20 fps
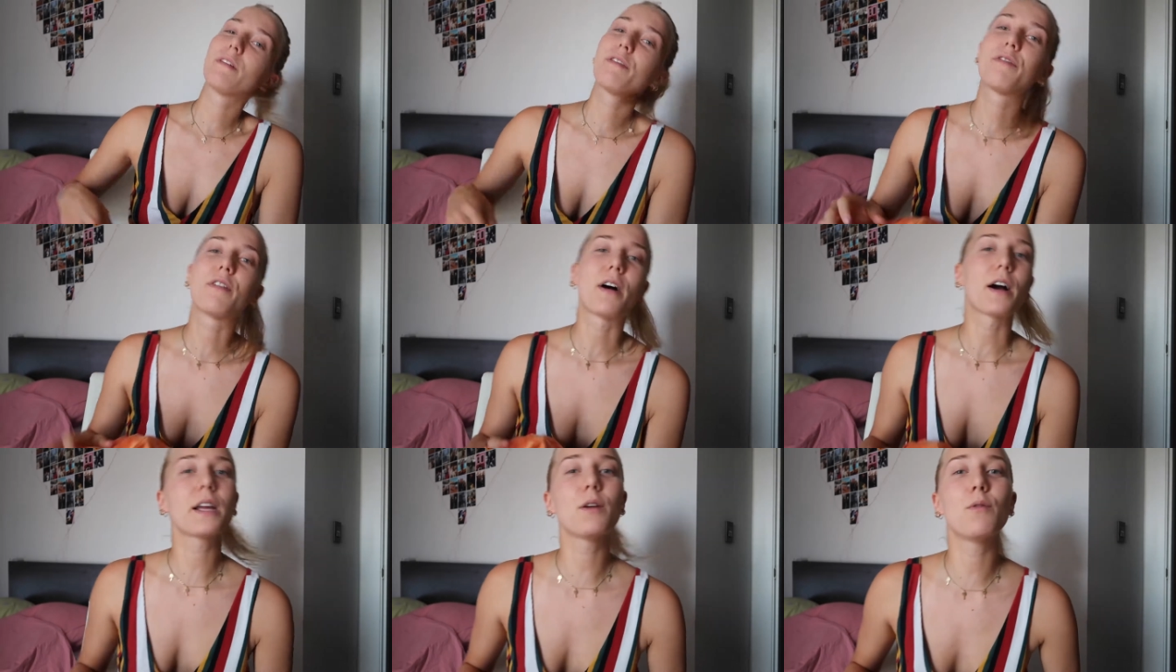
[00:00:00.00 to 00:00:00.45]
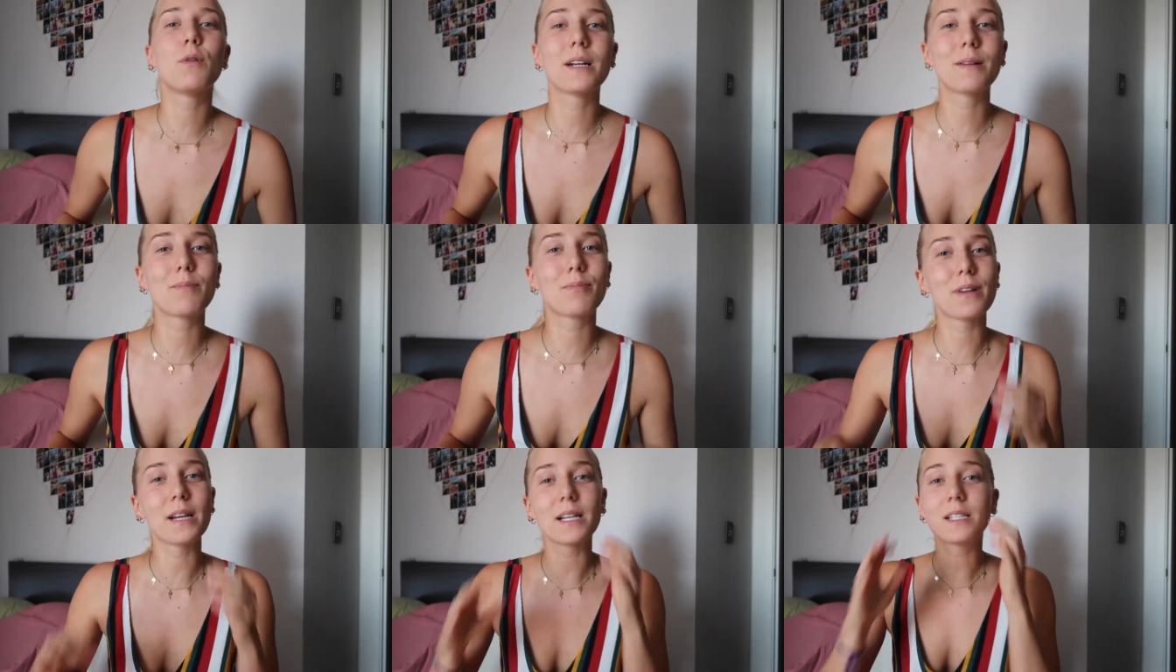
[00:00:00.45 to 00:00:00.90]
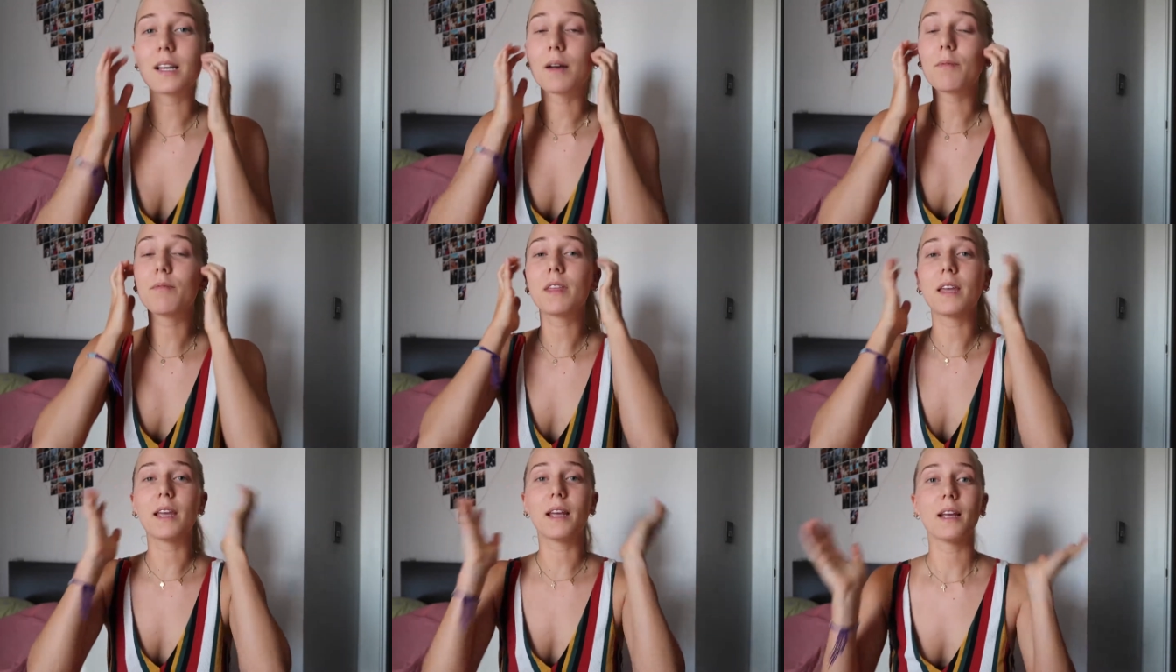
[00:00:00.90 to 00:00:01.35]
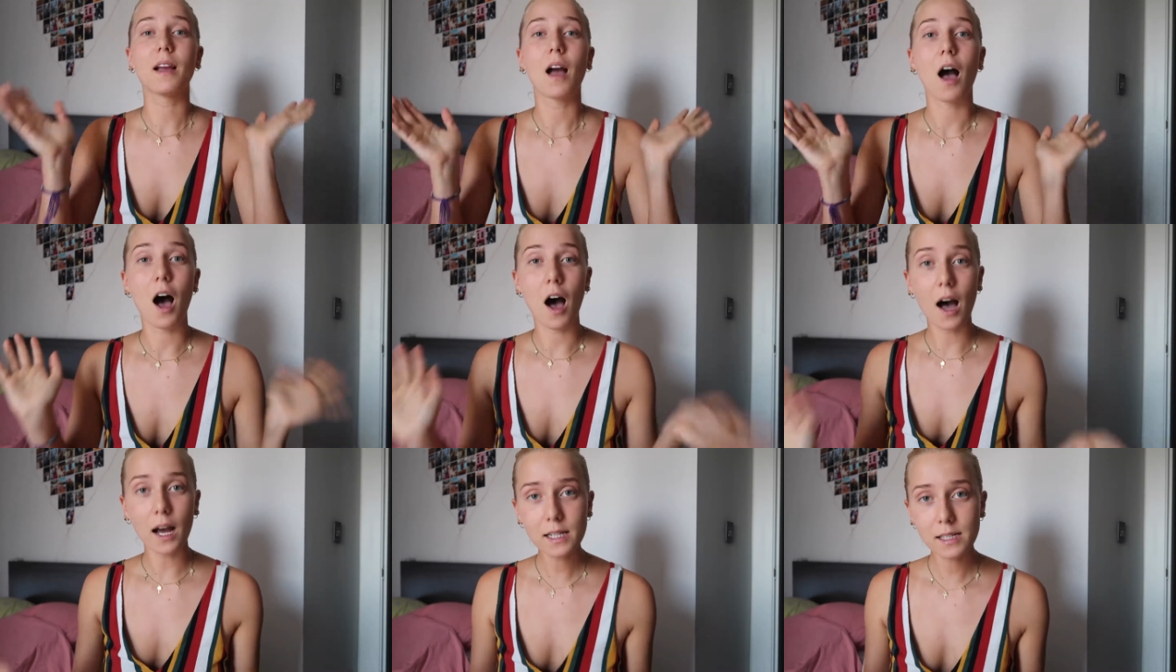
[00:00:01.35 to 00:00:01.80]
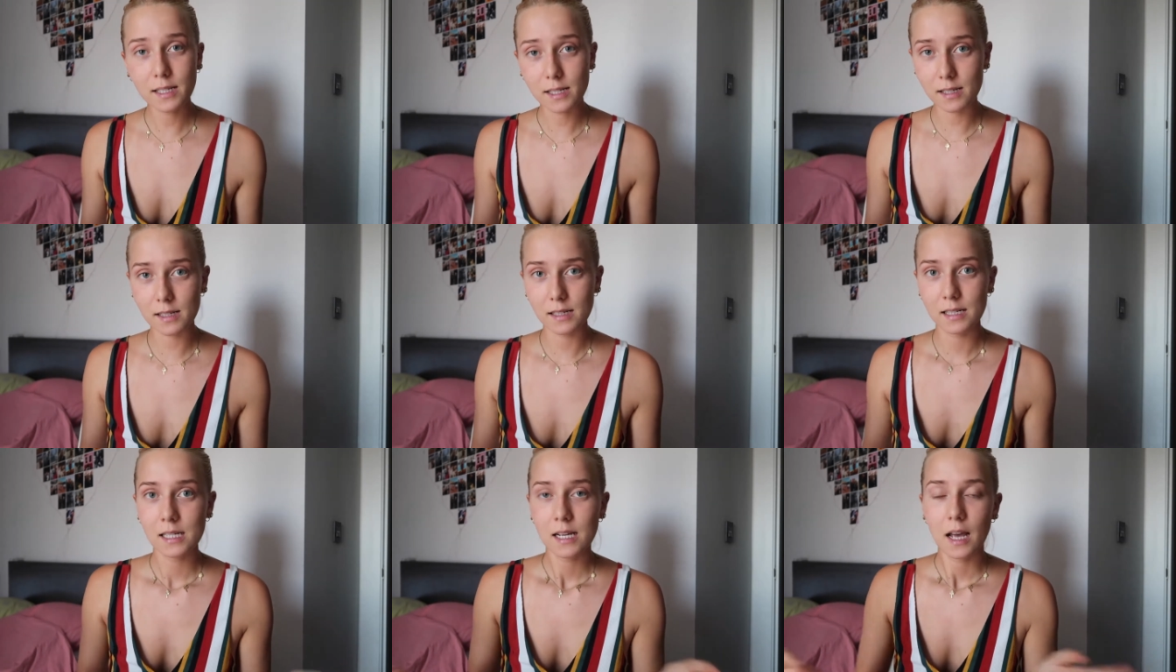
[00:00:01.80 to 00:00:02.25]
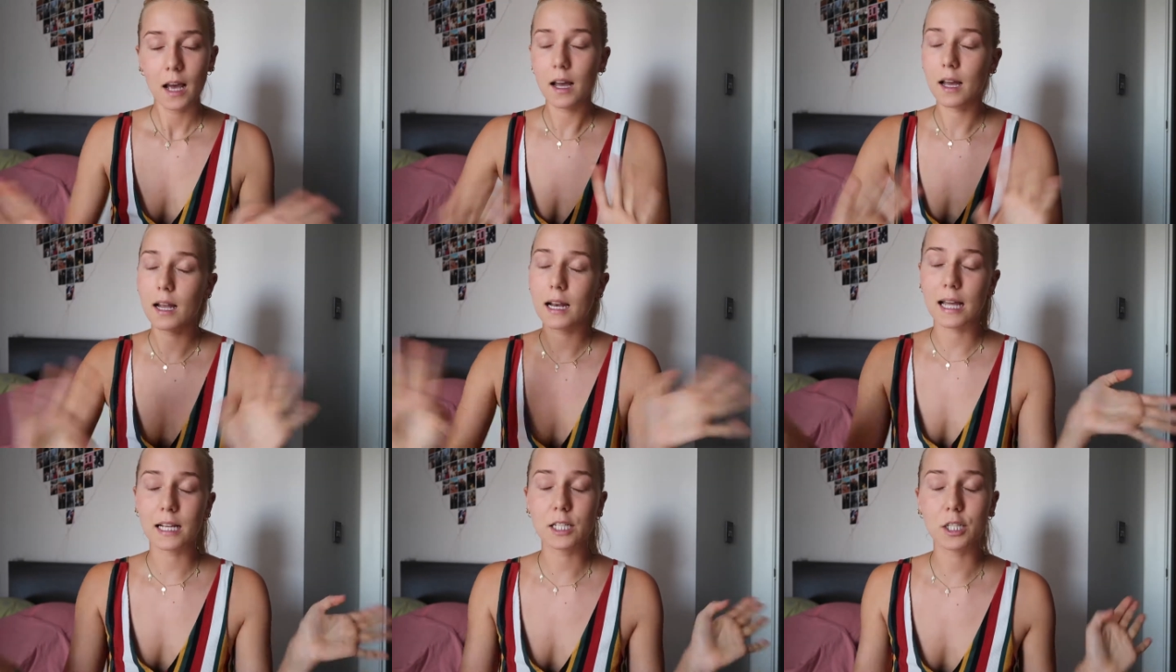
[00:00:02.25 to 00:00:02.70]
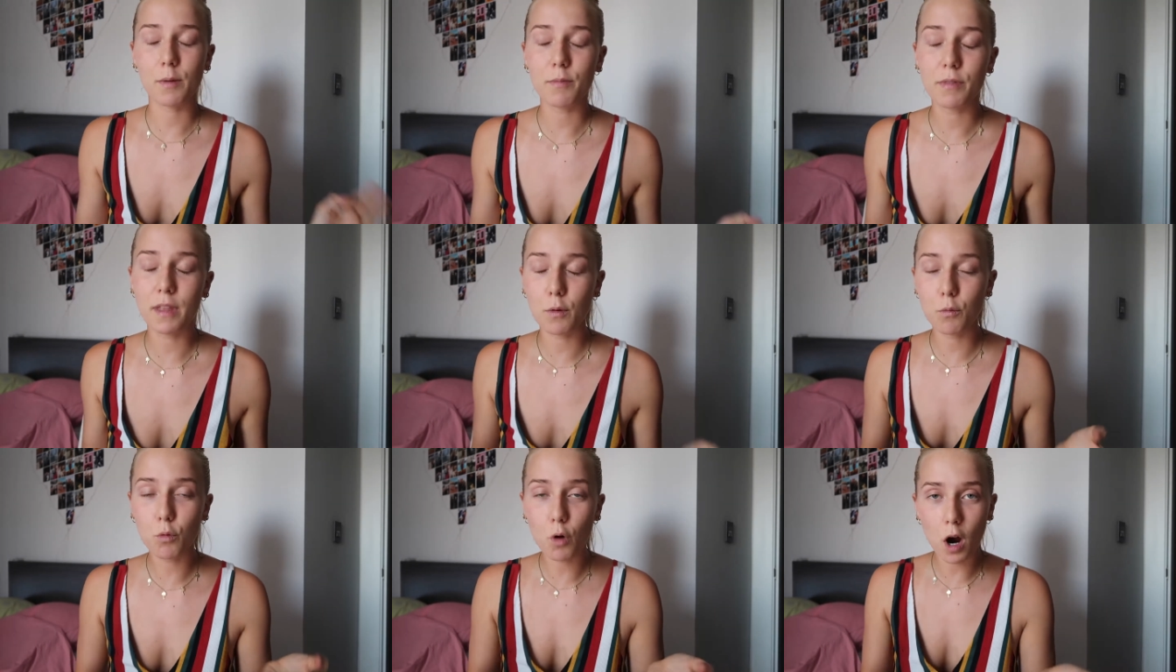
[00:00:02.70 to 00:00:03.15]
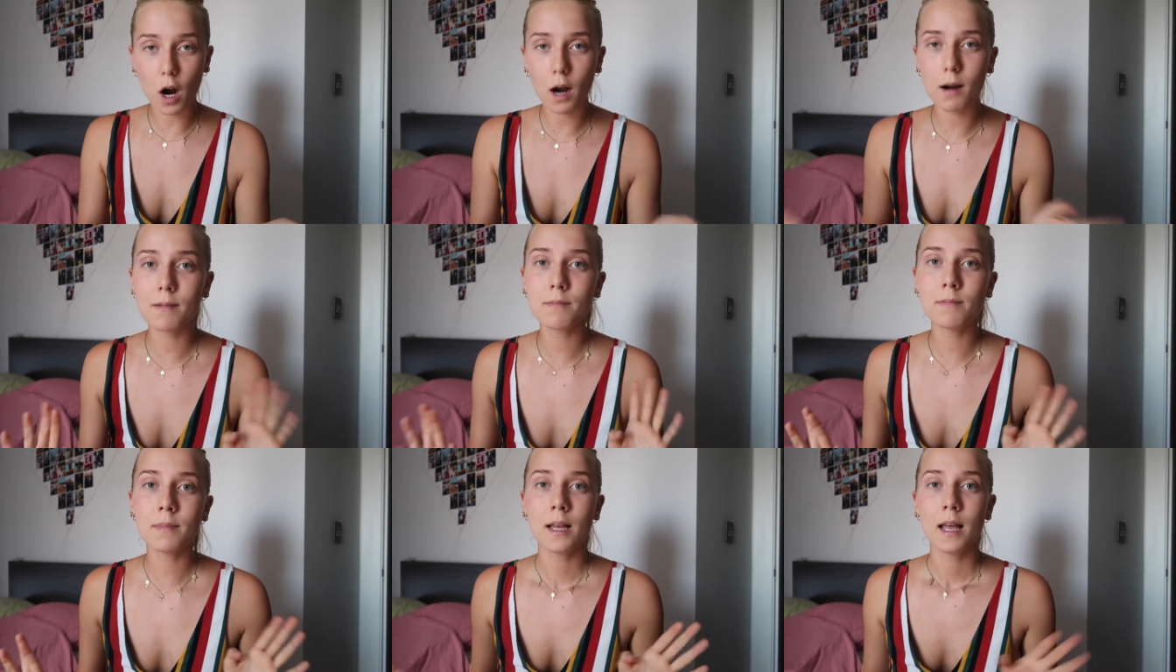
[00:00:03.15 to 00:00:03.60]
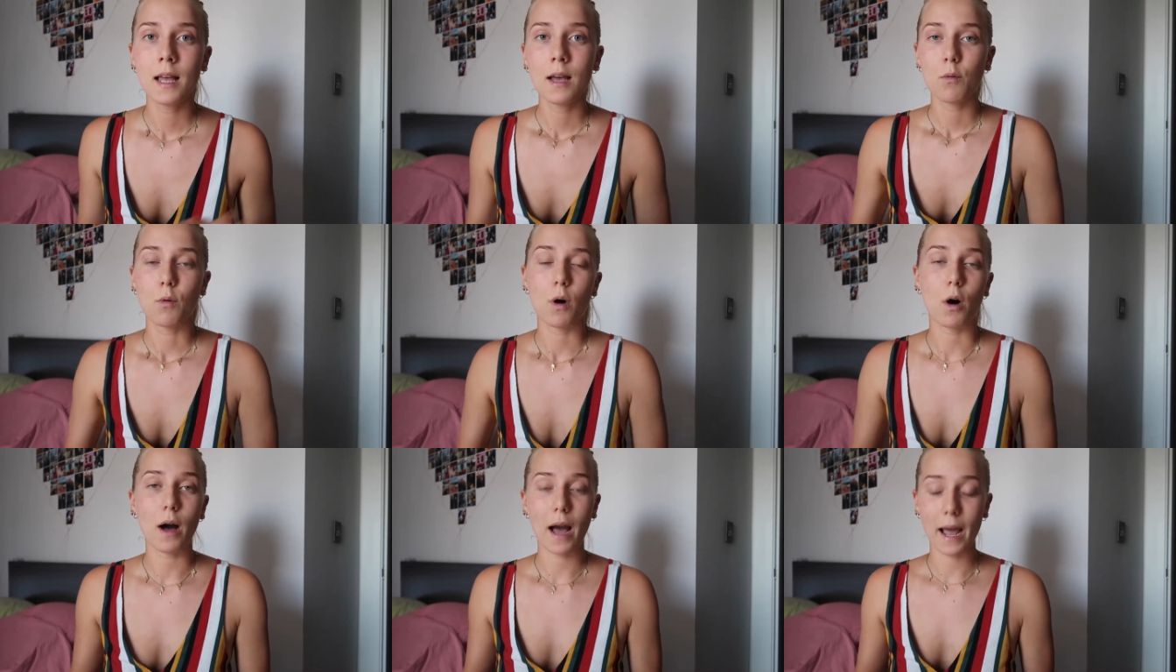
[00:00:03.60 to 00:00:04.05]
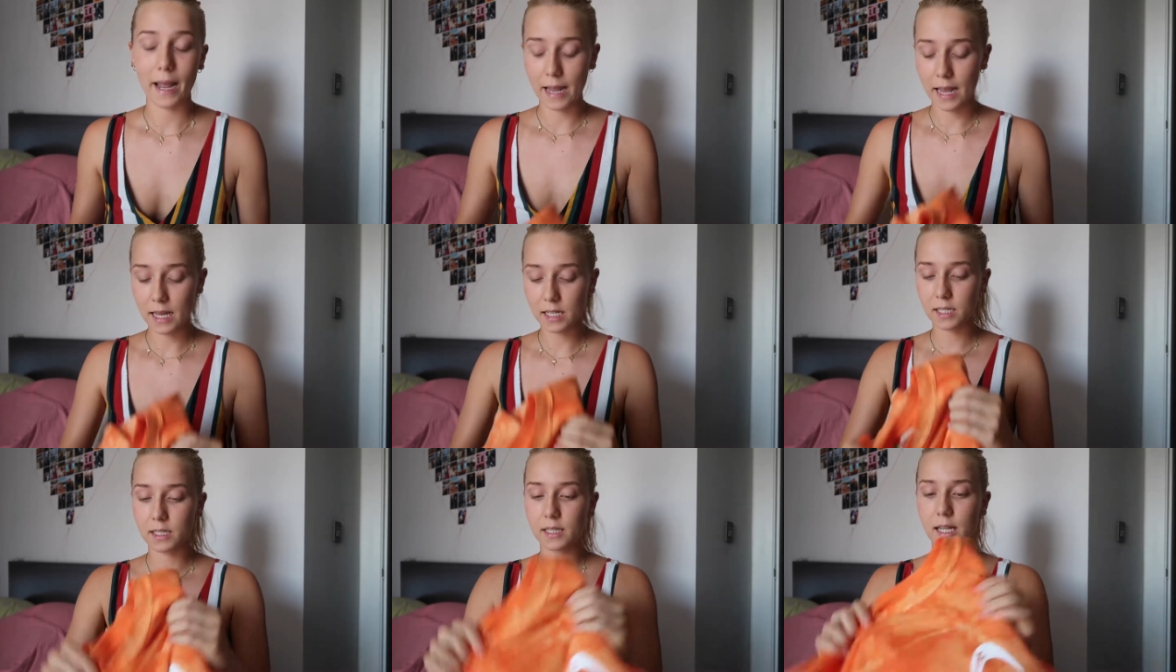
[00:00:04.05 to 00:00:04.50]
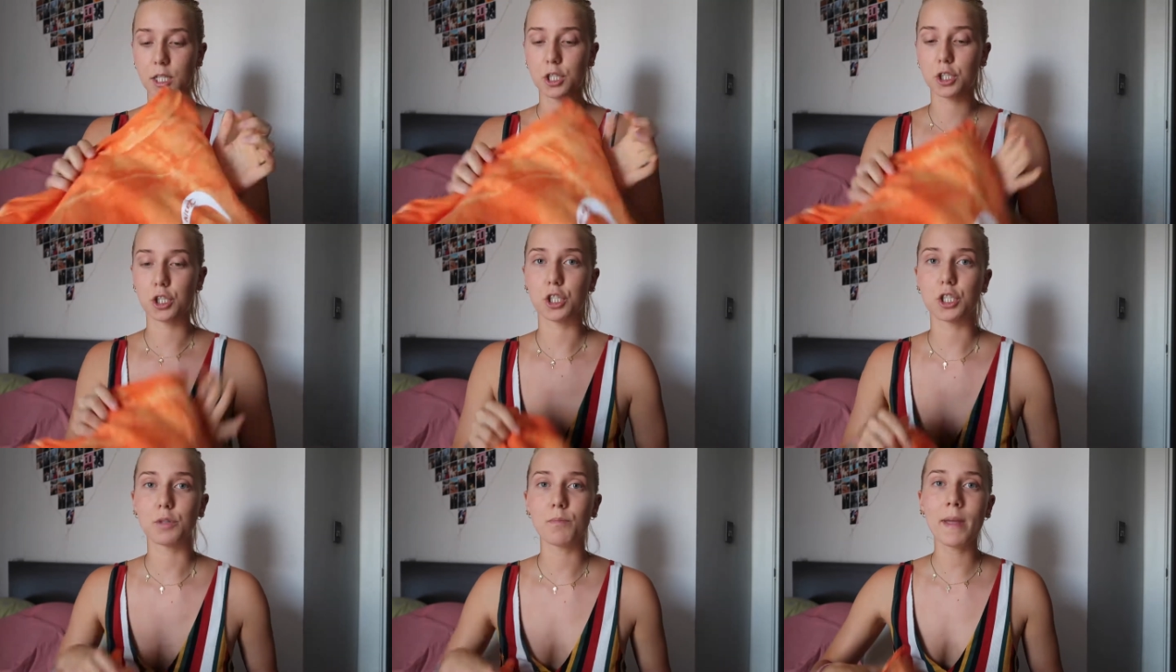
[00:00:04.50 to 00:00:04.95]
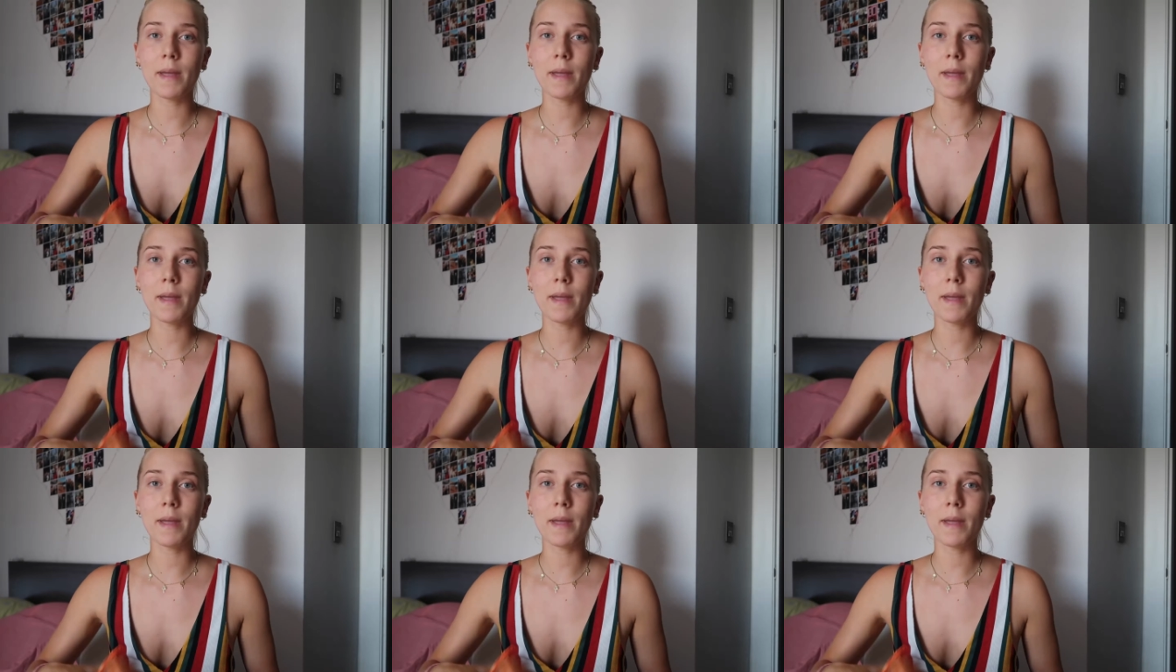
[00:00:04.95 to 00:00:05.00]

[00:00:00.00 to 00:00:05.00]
the fuck you want to bring something hot uh, like something warm well i guess that's just